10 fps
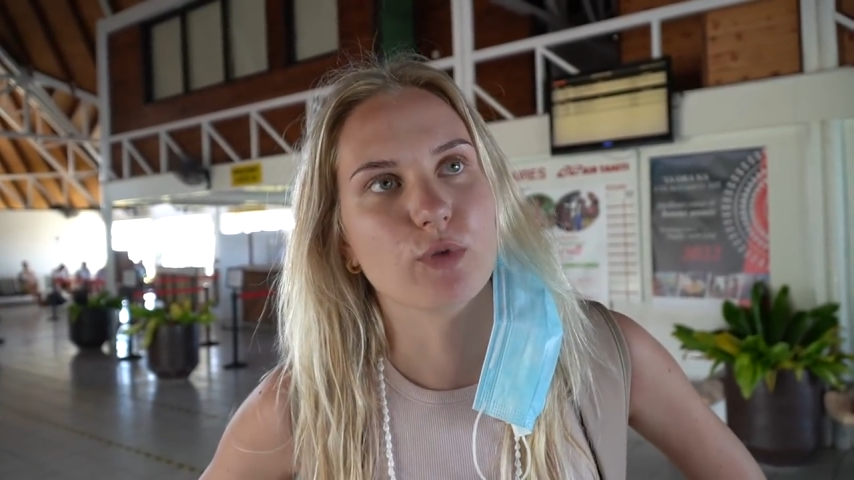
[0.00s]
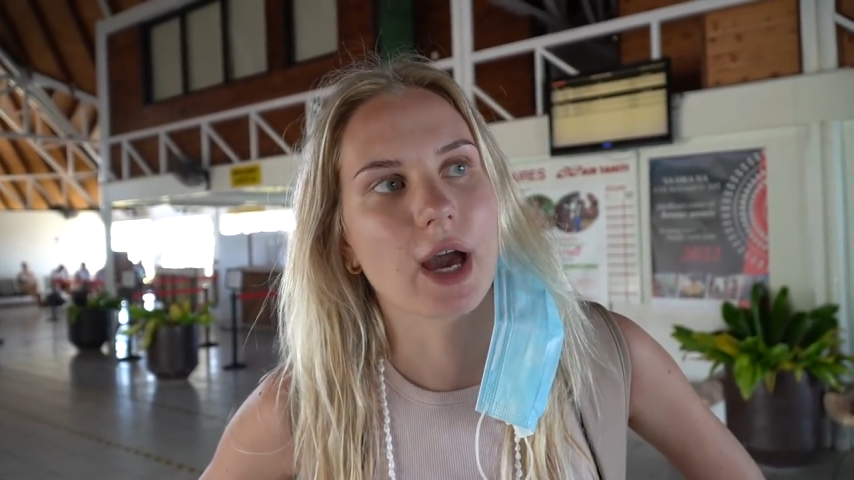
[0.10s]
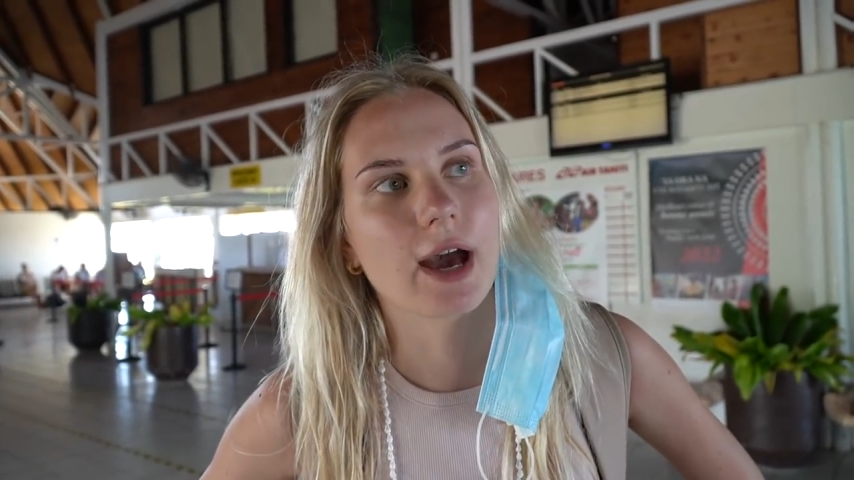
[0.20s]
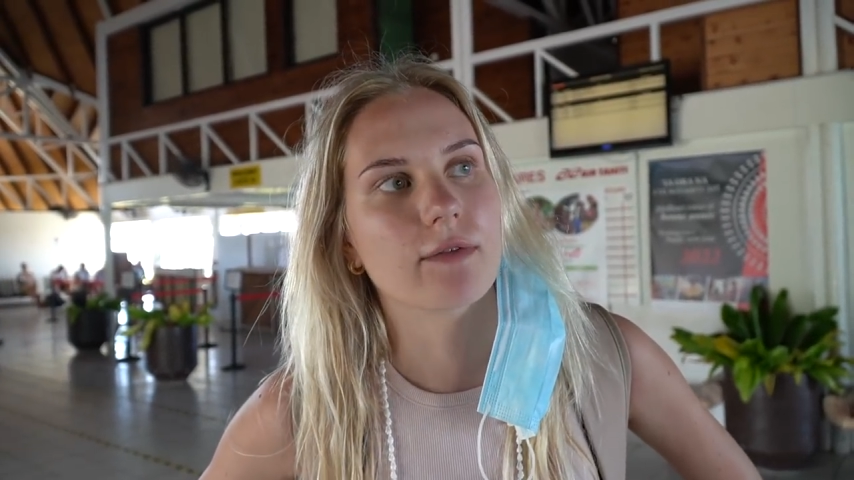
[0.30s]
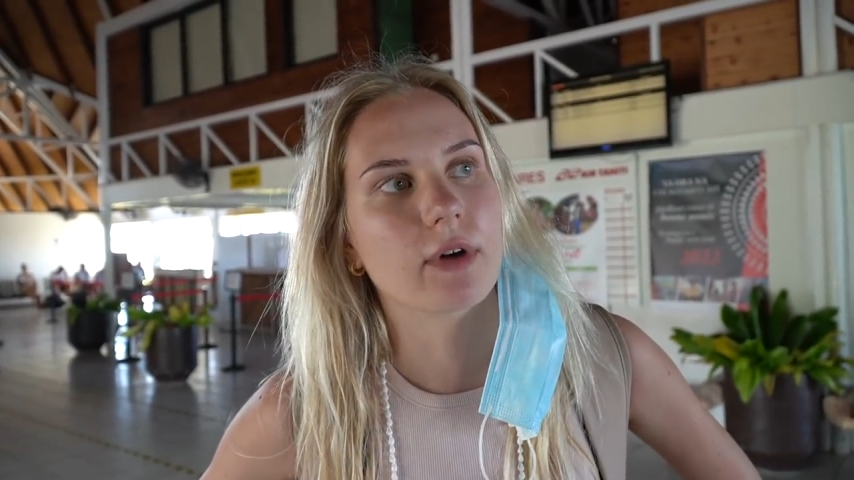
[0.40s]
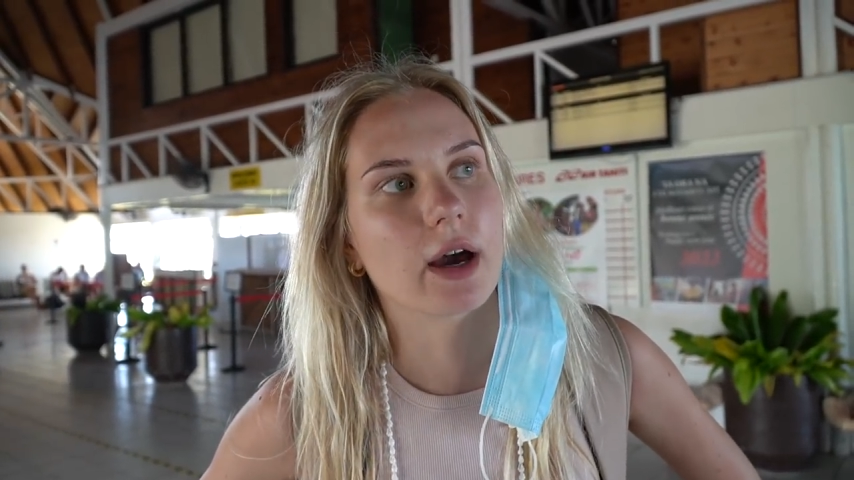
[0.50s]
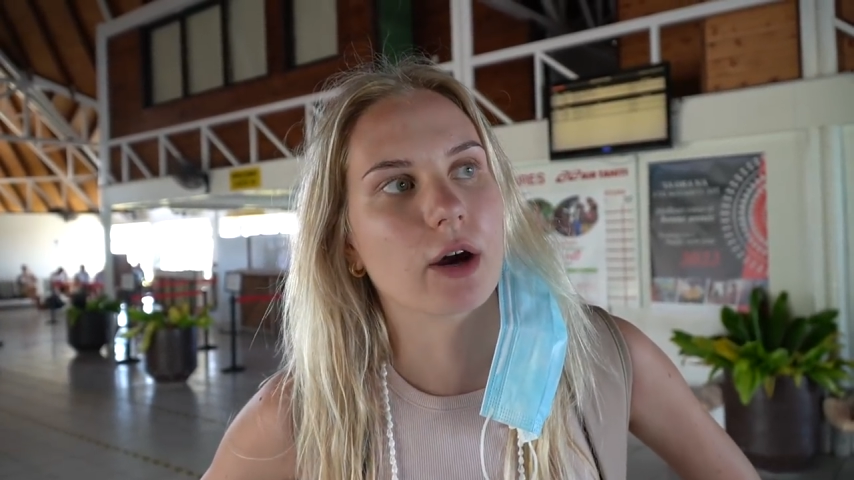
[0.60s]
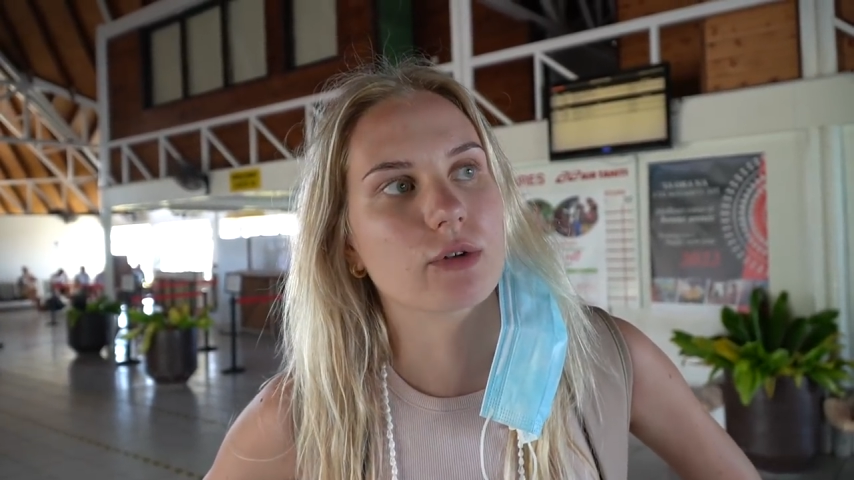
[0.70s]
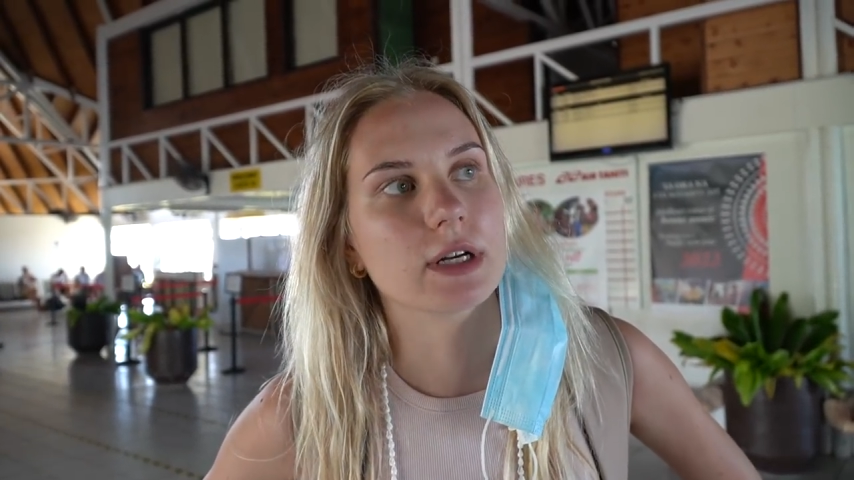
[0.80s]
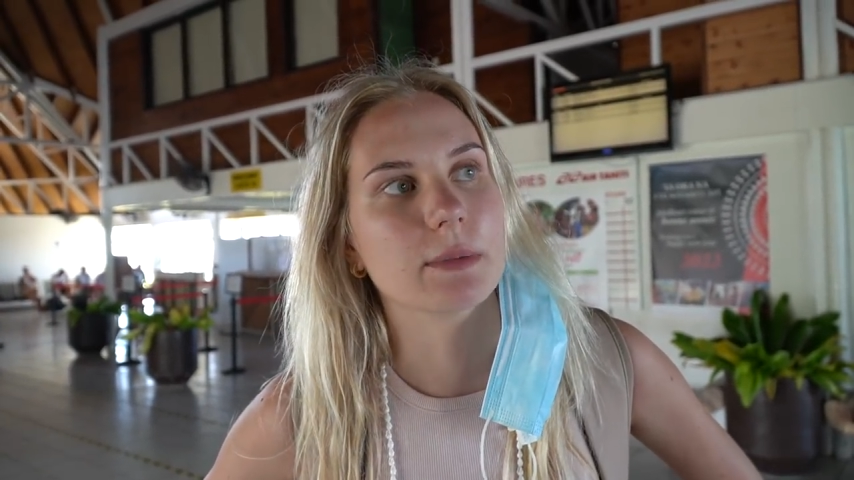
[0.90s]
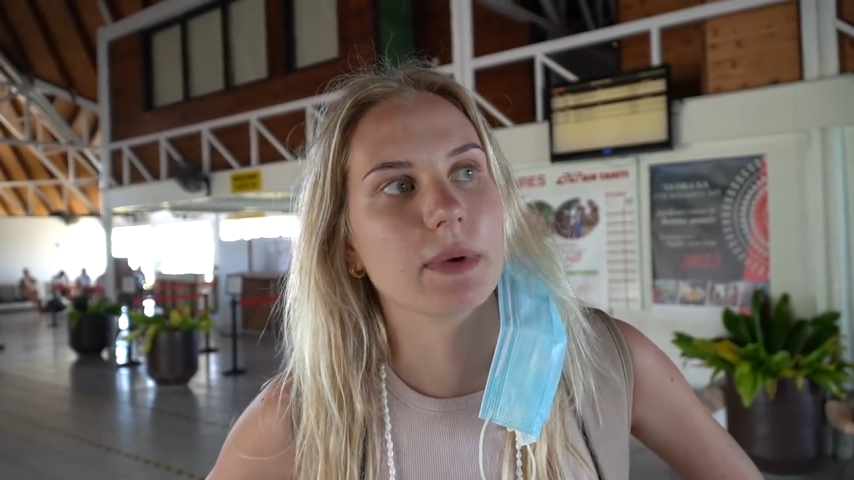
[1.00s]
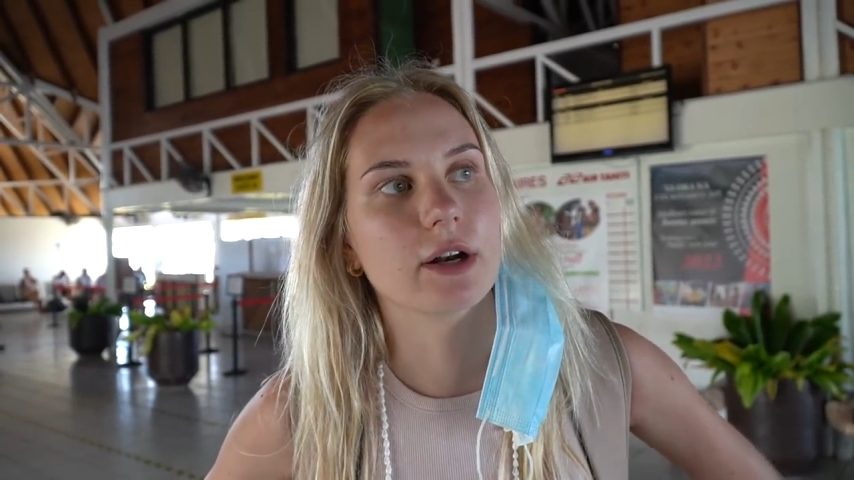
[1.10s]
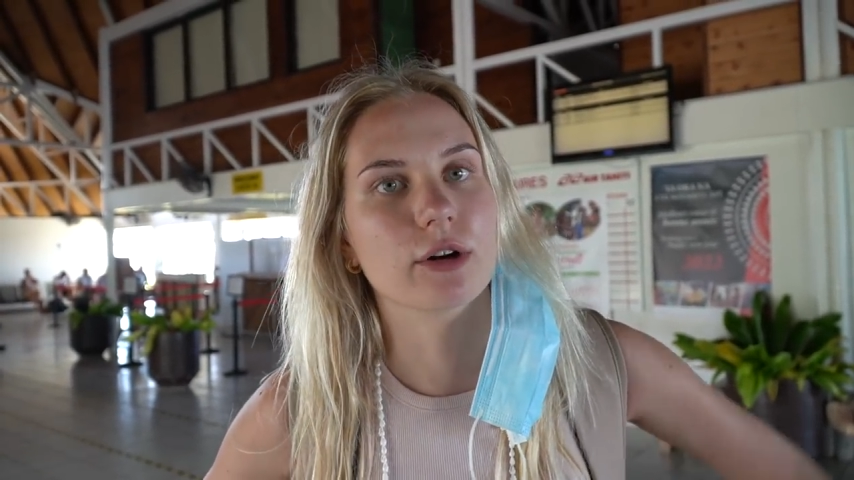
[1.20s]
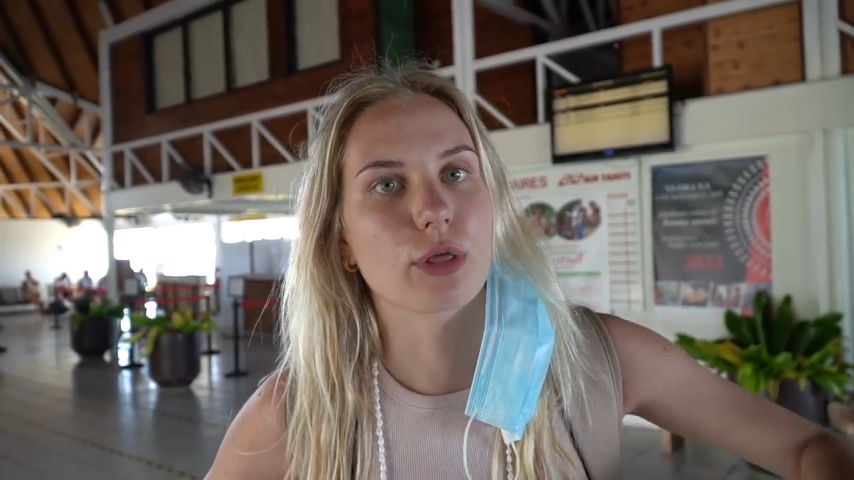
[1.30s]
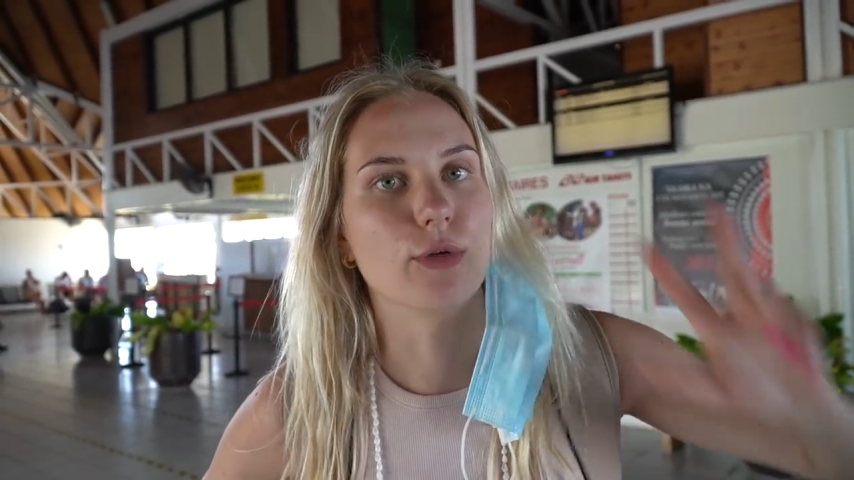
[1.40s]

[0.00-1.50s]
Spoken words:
We have already been on